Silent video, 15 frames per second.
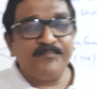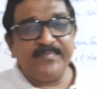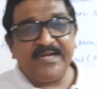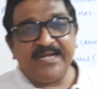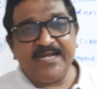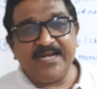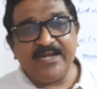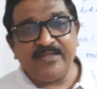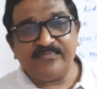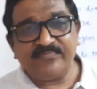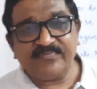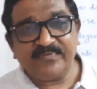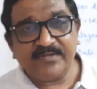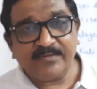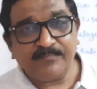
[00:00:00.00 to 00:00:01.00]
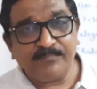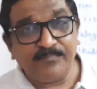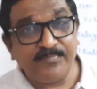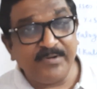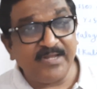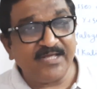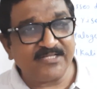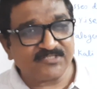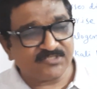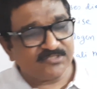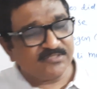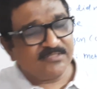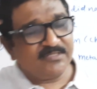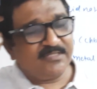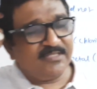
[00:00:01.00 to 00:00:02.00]
Mendeleev
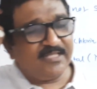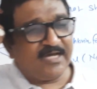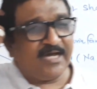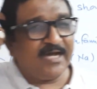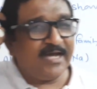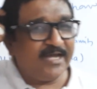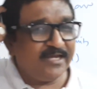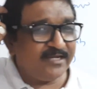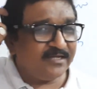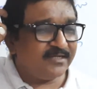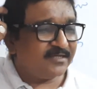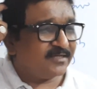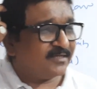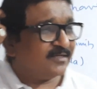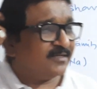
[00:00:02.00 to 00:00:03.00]
plus the high